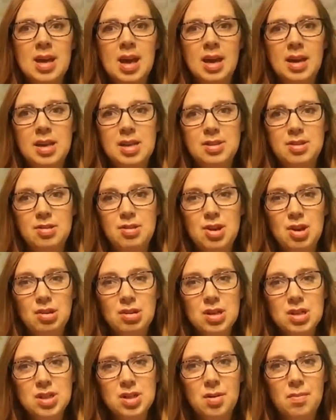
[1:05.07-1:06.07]
I need to
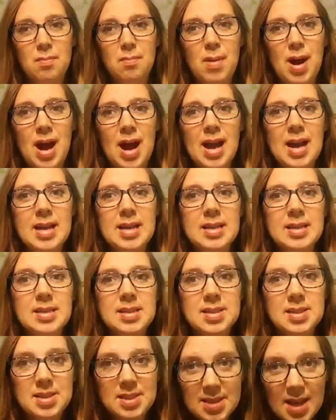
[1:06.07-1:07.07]
nourish
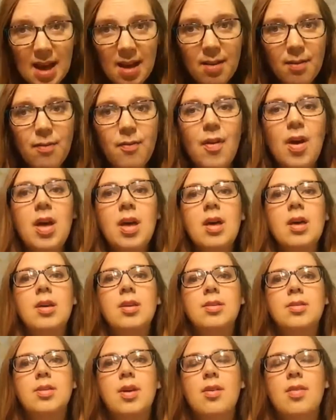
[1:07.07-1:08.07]
myself
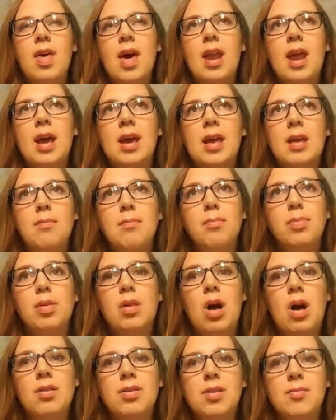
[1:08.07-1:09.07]
so that I can
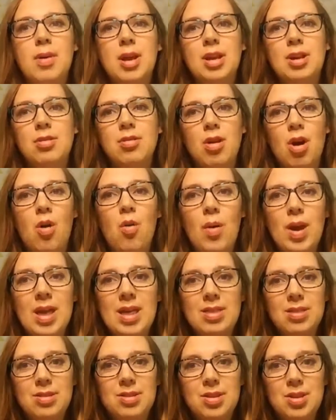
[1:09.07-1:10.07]
blossom and grow
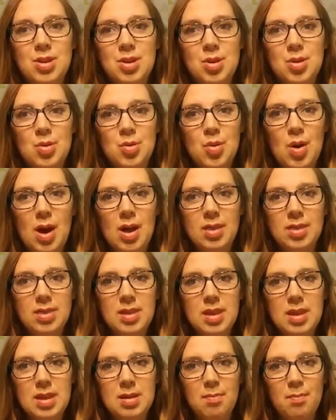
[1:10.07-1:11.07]
into
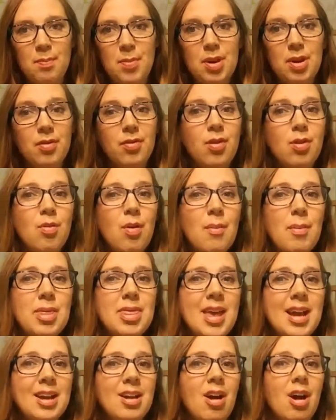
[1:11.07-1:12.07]
the beautiful
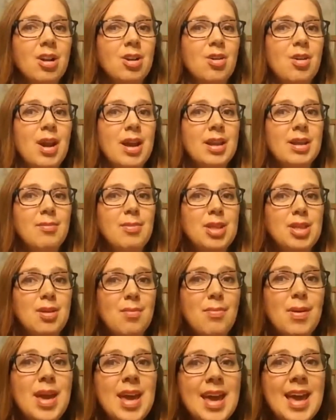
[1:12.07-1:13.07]
woman that God created me to
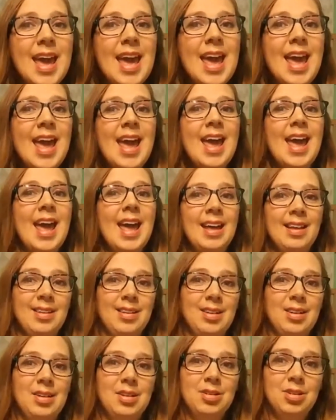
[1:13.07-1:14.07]
be,
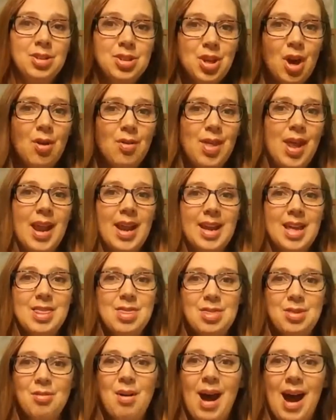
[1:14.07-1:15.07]
so that I
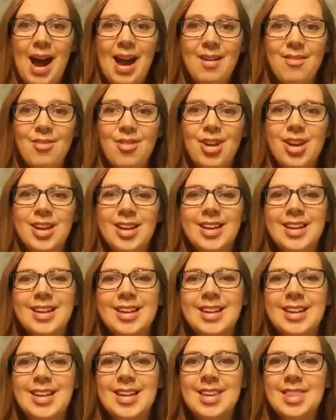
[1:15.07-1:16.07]
can thrive
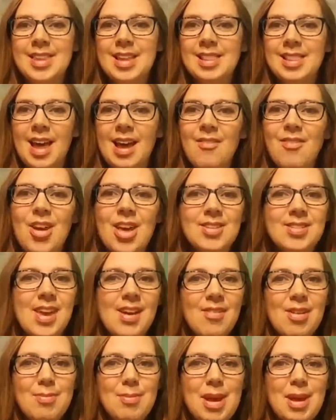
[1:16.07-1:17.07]
in the life He has
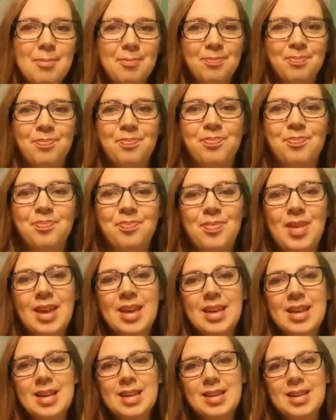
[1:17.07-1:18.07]
given me.
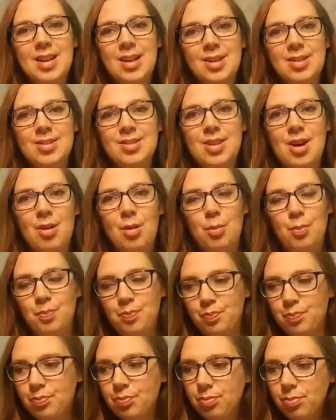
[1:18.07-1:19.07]
So
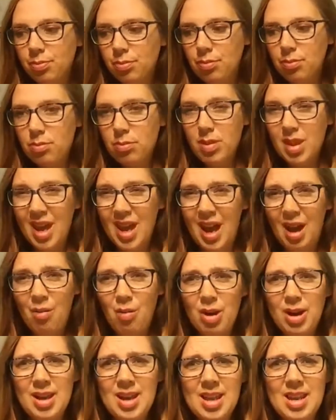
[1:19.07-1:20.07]
I
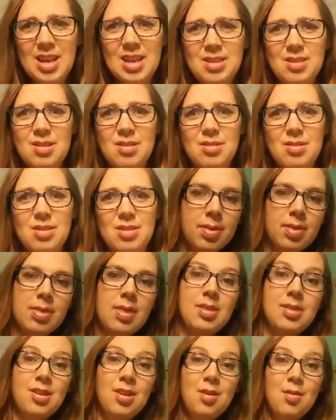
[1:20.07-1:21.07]
want to get into
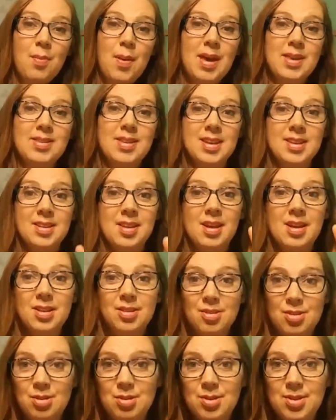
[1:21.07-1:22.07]
the 2 basic
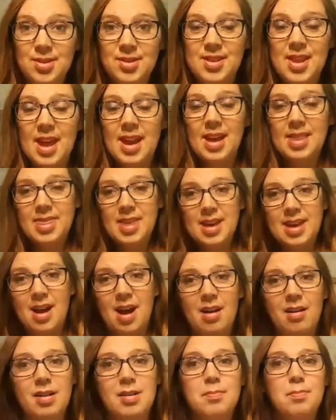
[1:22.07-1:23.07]
truths that I think
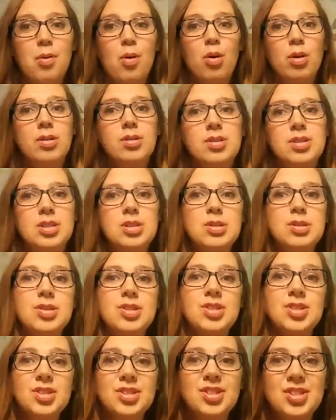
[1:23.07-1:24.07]
are important to
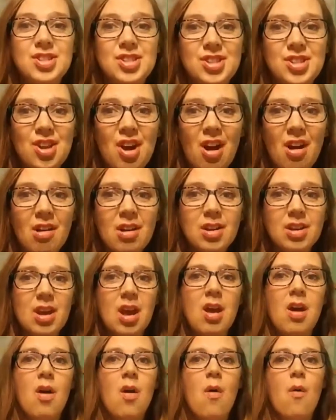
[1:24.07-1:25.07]
start
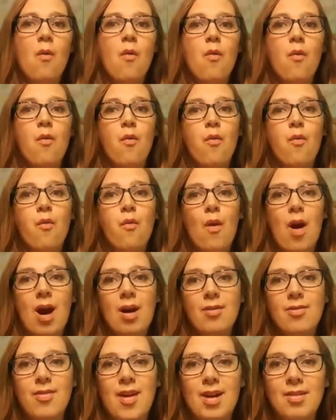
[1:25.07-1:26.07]

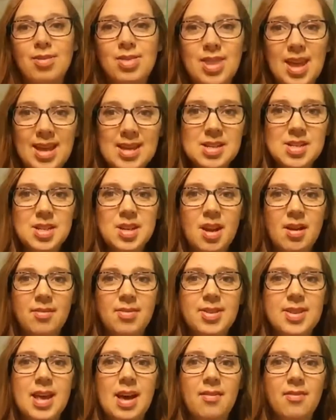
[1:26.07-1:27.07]
our foundation
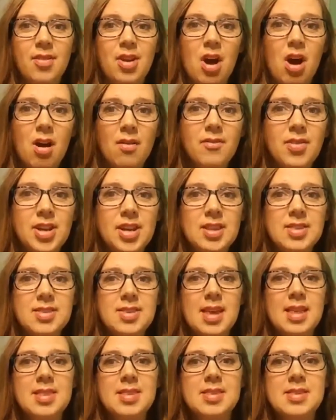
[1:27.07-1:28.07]
of
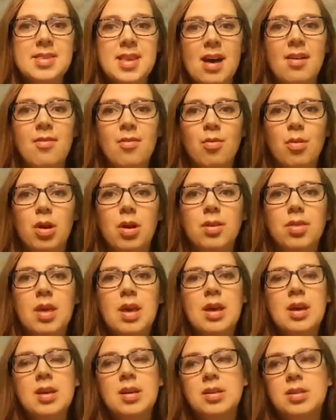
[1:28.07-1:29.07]
self-confidence and self-worth.
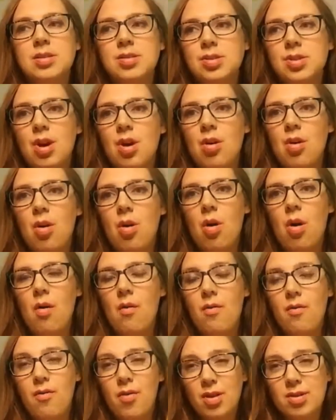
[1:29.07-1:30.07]
So
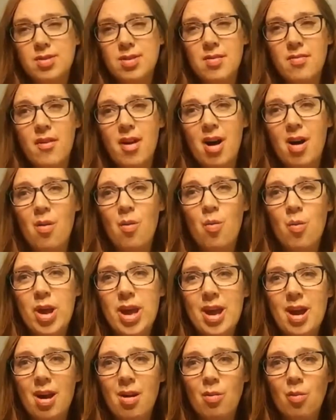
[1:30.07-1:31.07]
first of all,
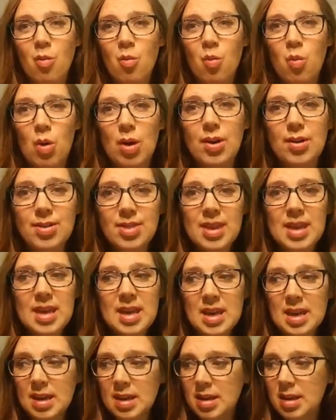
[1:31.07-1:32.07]
we are worthy